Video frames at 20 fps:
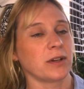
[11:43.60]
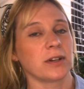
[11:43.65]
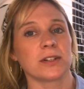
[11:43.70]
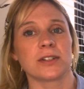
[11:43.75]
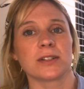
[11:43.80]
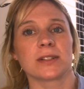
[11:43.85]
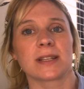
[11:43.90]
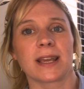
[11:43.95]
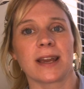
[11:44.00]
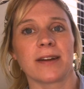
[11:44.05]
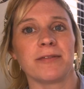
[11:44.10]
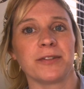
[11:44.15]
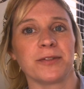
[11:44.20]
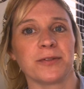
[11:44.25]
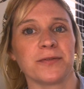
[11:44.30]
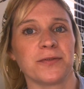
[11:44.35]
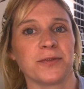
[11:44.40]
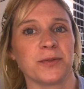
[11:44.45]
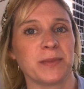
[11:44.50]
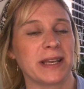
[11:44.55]
Just carry
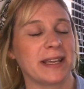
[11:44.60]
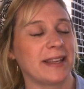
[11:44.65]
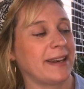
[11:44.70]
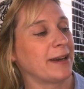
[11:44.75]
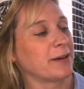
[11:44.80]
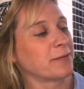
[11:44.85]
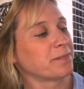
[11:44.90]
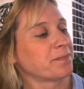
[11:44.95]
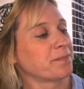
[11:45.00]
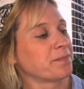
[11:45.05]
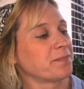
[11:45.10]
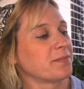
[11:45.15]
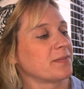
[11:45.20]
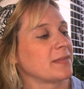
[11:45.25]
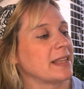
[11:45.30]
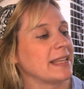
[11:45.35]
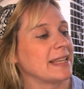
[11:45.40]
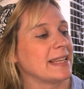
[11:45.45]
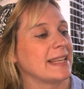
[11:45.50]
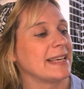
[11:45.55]
on from
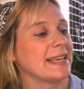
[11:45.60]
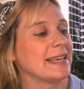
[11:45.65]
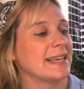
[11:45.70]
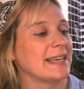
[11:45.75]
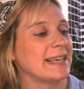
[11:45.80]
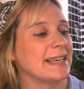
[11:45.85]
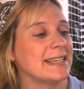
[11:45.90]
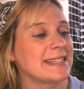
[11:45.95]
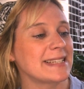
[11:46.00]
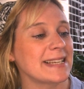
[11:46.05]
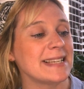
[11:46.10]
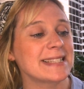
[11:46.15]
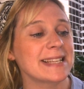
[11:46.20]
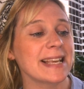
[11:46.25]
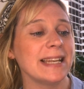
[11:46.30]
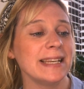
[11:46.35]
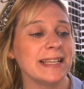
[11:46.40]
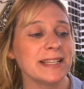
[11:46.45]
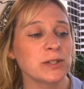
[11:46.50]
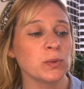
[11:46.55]
here. It is
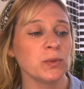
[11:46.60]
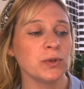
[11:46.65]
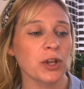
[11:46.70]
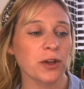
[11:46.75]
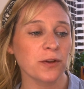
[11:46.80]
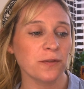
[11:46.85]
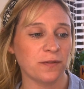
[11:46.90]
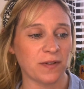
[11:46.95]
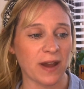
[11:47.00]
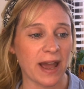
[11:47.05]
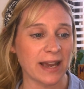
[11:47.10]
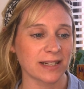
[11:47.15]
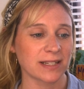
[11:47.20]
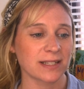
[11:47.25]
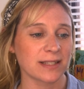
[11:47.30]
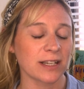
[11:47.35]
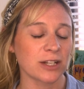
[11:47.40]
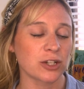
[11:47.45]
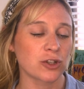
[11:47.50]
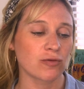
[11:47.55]
a little known
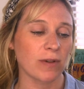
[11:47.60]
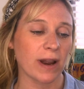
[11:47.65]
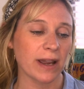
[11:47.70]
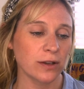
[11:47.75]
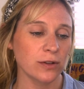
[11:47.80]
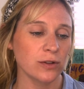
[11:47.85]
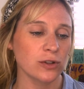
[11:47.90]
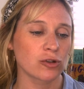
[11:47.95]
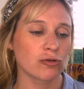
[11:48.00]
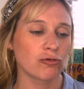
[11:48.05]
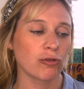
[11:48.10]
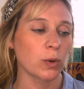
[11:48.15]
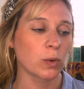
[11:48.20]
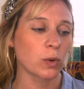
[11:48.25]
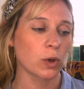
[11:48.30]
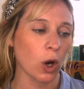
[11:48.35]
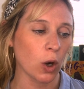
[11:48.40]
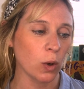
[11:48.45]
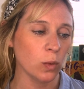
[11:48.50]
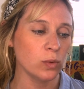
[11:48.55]
fact that dragons grow
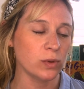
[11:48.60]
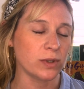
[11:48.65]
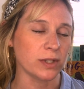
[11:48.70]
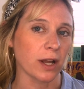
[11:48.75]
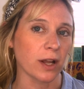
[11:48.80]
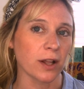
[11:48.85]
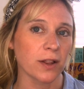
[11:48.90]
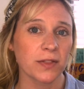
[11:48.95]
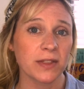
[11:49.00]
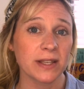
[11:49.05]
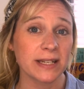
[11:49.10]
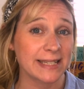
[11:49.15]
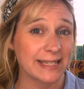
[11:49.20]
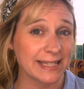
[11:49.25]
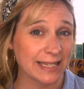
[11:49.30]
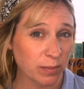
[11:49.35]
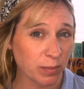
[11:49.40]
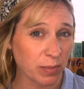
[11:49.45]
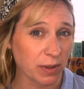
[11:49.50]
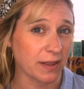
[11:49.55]
colder the
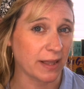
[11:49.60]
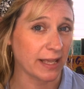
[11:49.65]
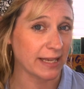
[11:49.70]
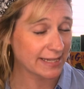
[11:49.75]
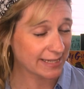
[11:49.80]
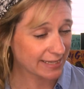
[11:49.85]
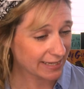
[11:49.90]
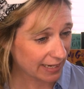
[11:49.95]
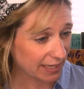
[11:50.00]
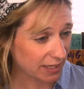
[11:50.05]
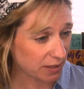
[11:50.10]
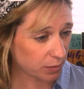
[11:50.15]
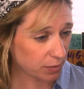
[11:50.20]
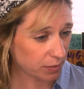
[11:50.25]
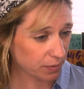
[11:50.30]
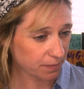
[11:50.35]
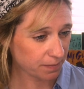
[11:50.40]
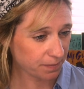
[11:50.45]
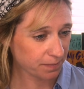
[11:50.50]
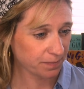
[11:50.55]
deeper they sleep.
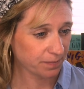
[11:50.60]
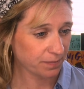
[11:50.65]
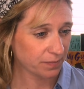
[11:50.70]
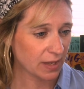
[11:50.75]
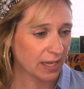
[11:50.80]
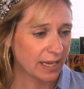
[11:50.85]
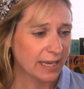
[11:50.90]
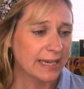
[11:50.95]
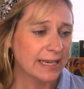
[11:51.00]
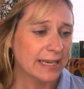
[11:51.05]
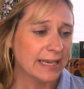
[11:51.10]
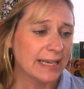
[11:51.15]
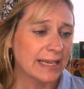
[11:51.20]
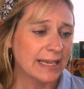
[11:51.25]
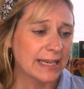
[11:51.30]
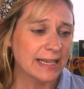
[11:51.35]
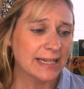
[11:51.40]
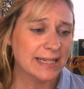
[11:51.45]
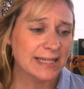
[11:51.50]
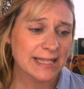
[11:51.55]

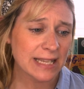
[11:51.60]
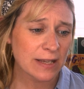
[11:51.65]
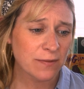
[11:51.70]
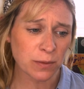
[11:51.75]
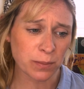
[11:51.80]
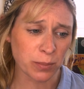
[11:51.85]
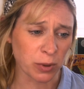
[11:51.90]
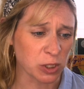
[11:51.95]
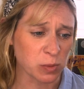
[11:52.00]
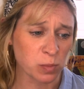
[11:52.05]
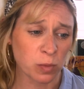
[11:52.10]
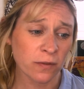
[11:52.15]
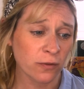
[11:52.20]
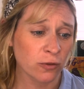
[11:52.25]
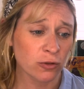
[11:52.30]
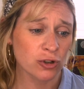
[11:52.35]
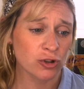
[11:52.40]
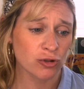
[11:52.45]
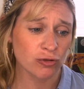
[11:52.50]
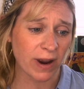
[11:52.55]
It is even possible
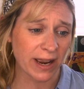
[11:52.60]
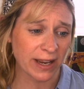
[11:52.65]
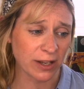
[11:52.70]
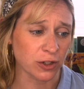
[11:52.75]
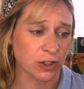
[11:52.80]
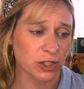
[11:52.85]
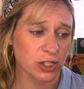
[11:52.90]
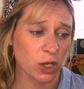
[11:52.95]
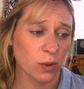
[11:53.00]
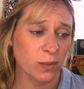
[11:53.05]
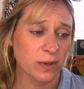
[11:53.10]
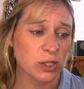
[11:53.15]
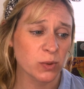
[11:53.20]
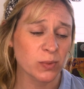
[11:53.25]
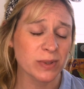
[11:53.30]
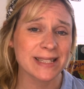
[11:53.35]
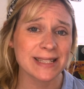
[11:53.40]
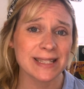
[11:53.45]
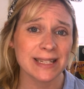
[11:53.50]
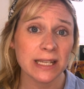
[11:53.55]
for a dragon to go into
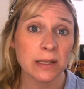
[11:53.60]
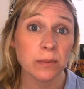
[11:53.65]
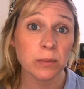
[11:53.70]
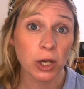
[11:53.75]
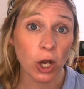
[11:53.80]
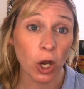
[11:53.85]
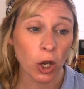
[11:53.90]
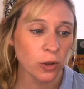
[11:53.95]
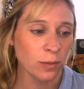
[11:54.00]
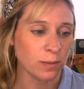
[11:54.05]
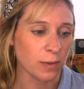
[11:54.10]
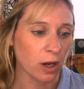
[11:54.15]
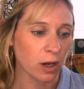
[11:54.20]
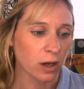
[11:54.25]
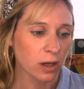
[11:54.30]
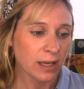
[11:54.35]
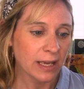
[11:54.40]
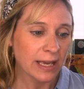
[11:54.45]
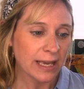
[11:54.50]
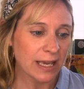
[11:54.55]
a sleep coma
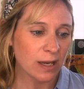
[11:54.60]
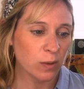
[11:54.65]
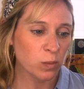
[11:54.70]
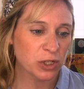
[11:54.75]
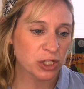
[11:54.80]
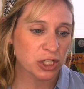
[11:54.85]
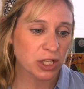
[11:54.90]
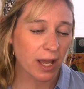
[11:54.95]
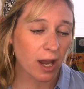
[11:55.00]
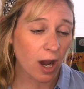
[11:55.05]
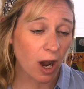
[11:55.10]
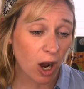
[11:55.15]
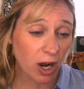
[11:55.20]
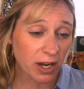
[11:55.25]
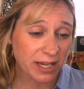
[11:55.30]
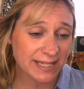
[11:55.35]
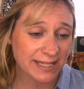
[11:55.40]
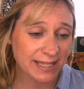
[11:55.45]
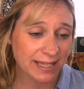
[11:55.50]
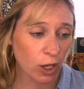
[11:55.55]
in which they are
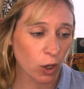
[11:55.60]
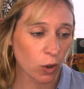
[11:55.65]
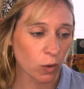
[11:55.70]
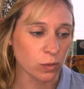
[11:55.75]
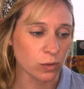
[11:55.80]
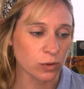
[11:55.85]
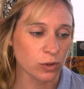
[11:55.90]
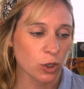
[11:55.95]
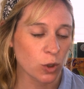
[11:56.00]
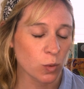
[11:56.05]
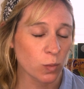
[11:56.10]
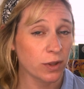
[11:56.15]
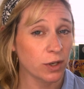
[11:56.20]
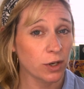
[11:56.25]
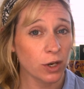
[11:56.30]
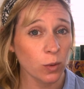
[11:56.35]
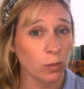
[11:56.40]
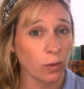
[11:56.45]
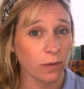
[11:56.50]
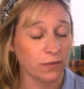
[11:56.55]
icy cold with
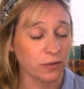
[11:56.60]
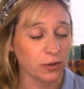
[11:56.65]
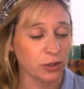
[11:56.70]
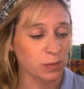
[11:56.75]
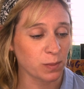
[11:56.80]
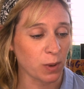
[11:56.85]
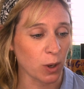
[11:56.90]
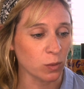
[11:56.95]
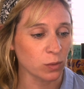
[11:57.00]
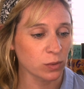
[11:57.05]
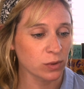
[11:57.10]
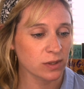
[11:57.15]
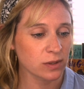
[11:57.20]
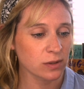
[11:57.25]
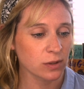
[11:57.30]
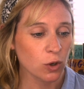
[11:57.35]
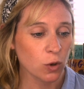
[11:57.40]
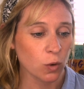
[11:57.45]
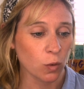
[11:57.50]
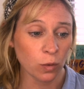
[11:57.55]
no obvious
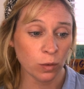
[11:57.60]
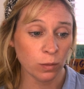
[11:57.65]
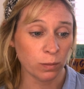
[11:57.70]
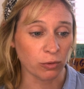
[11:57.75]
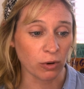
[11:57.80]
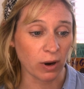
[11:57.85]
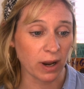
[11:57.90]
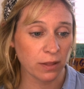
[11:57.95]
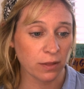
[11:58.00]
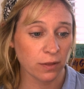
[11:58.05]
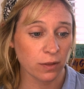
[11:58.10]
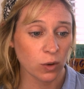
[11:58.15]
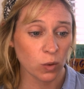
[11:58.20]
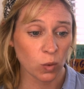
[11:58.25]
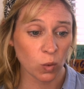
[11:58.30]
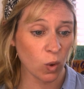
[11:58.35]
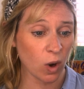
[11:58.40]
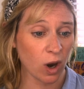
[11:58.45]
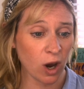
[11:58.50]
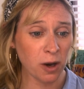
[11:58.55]
pulse, or breath,
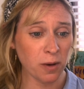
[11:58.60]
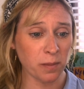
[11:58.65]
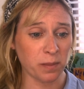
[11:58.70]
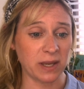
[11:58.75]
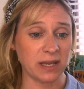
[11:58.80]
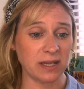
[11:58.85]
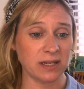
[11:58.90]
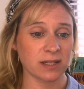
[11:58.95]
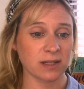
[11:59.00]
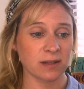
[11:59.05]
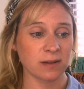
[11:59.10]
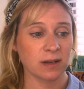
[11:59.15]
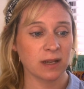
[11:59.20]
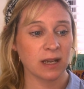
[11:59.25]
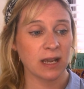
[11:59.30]
or heartbeat.